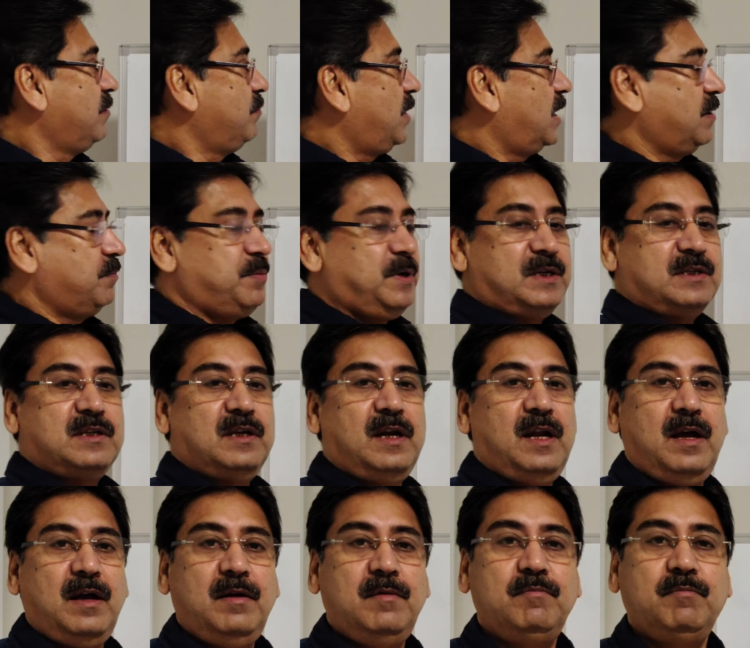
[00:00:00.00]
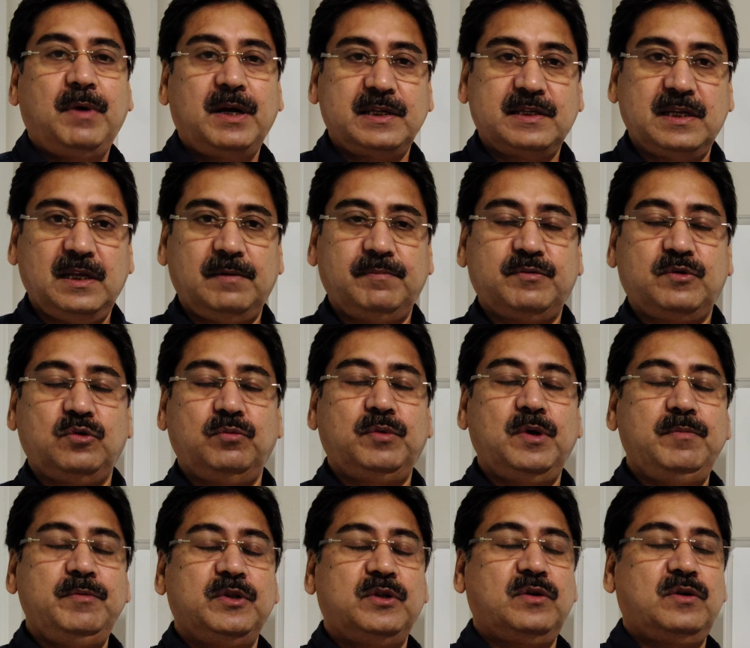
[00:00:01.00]
in my Pathshala. Myself,
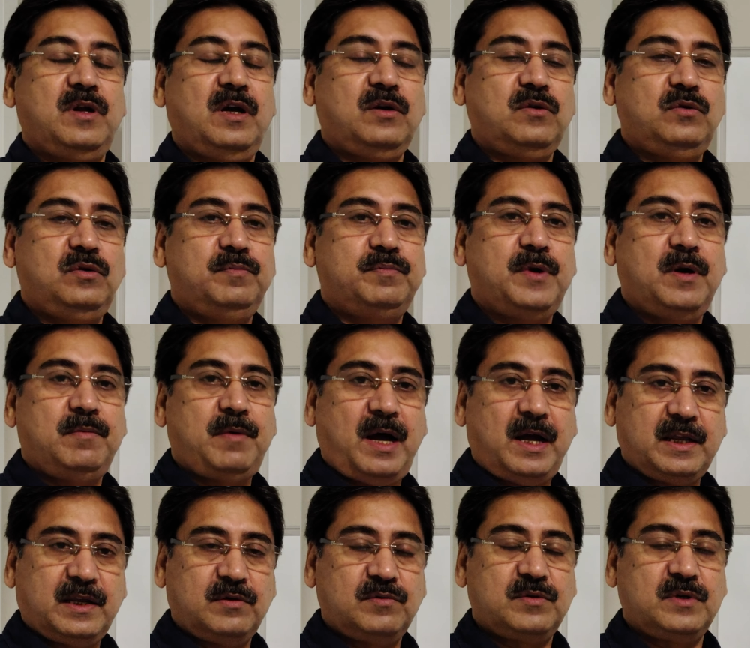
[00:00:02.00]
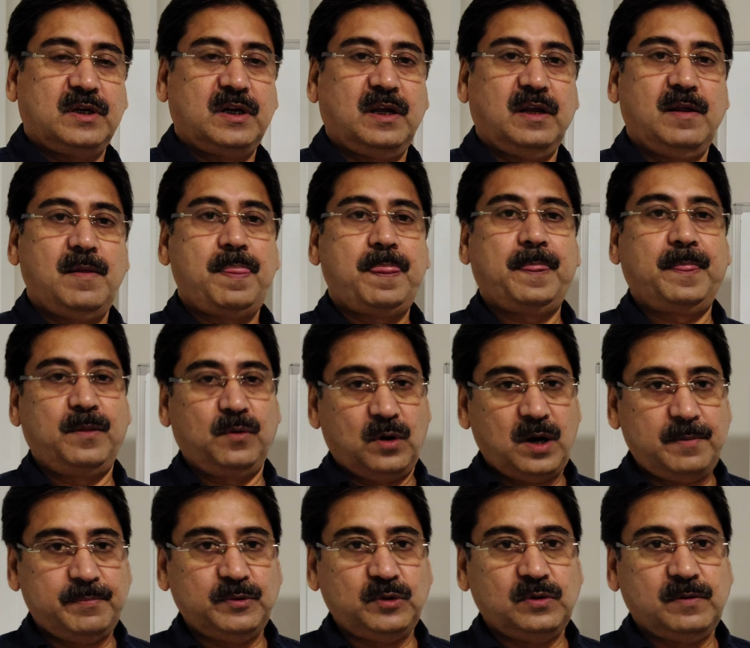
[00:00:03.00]
Subramitra Thakur from IQ City,
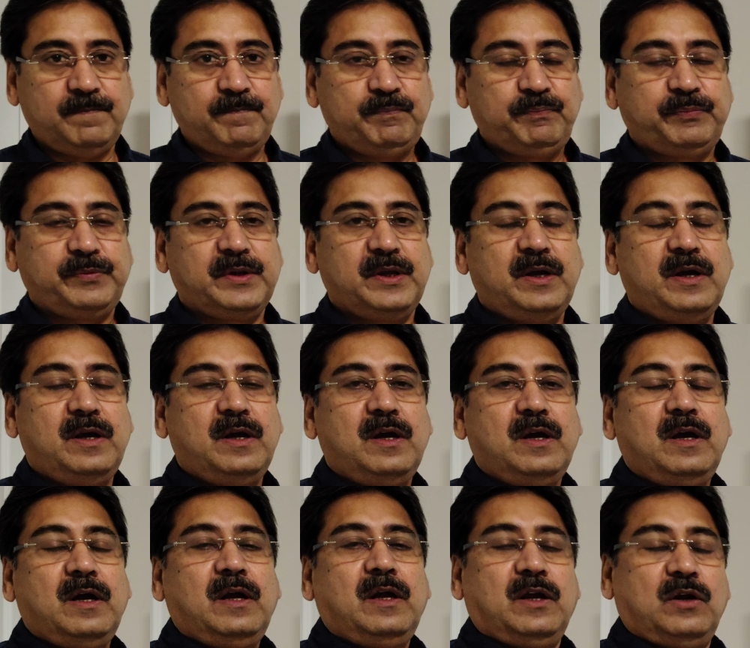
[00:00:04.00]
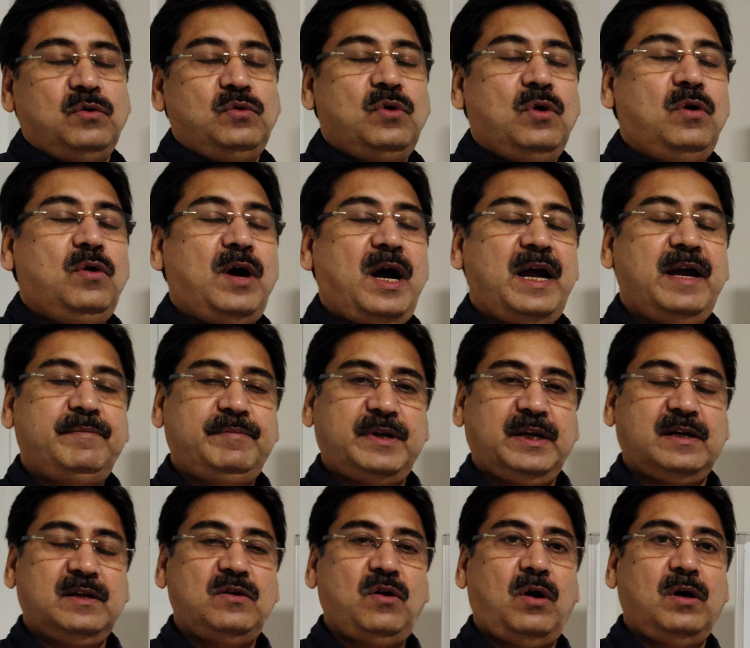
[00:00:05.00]
Durgapur. You know, I have
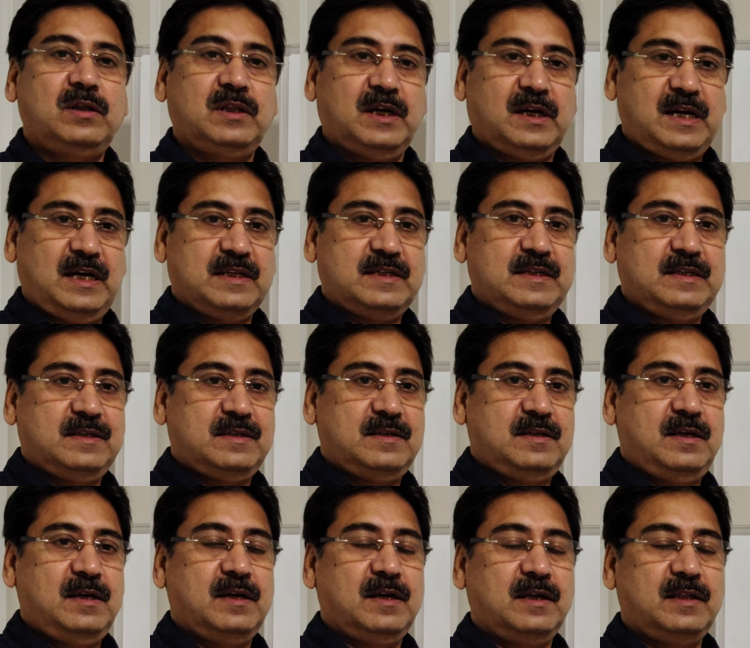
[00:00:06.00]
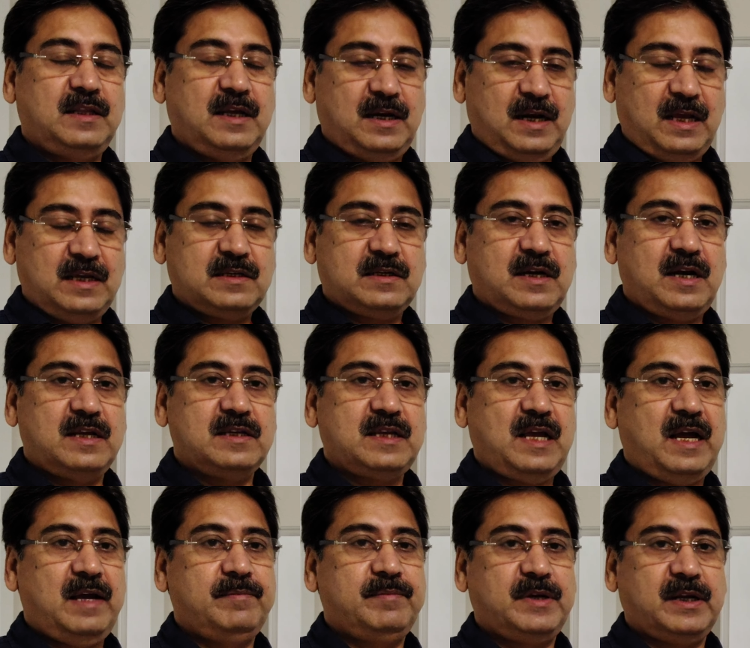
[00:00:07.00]
taken all the classes. In the last class,
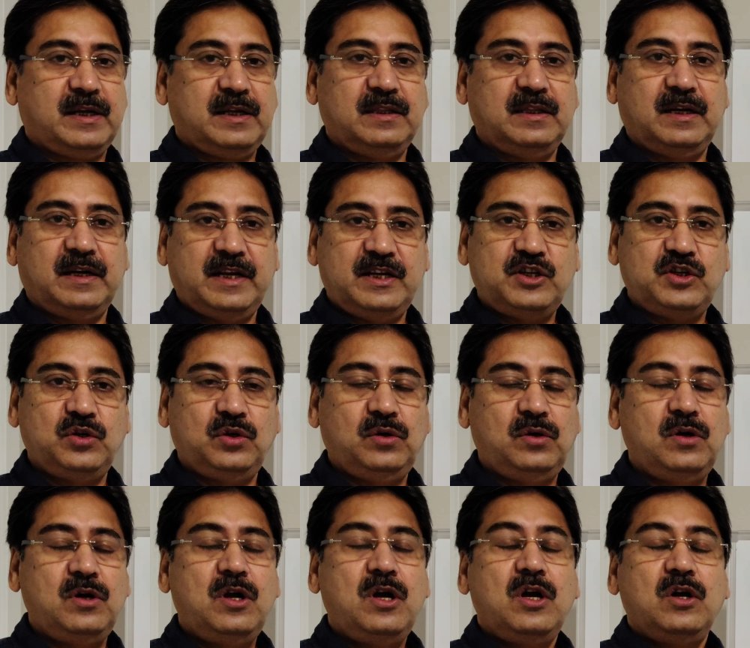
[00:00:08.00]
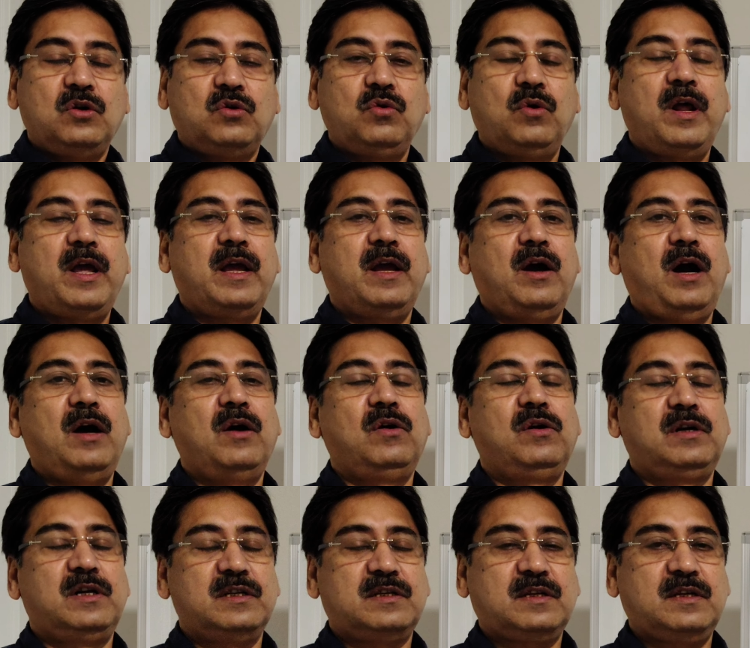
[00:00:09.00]
I have taken the ratio. Today, I
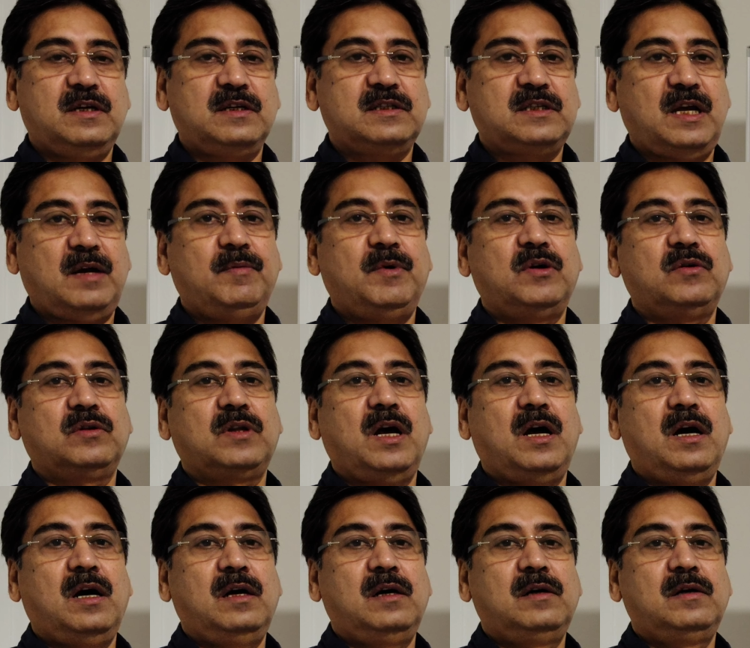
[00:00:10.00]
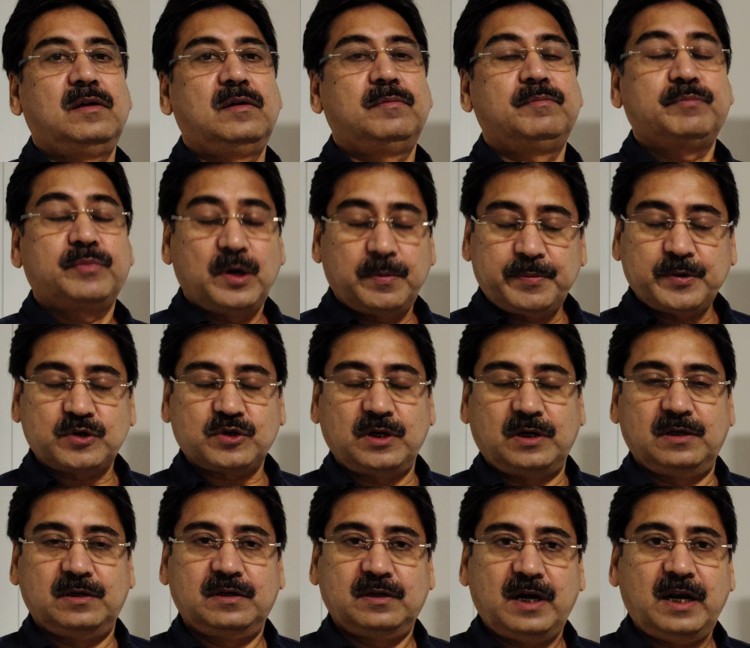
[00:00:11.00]
will discuss about the
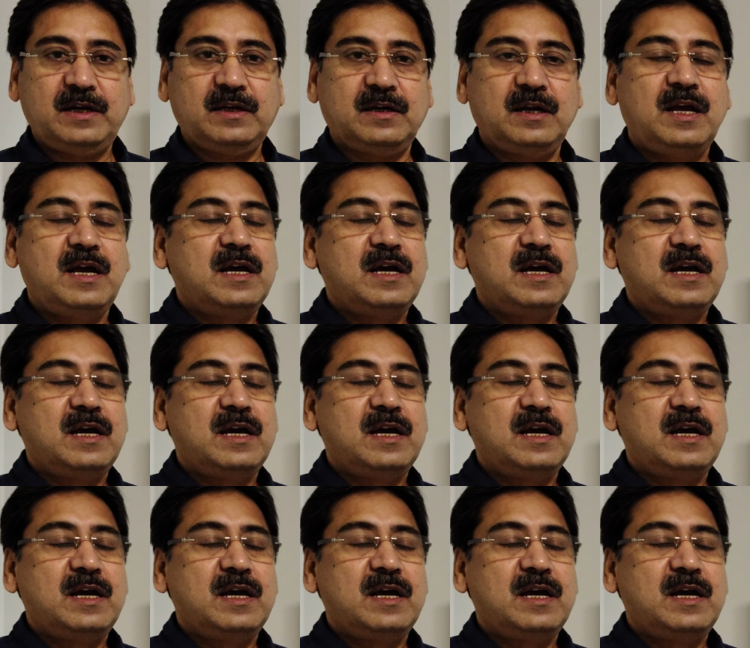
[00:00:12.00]
proportion, right?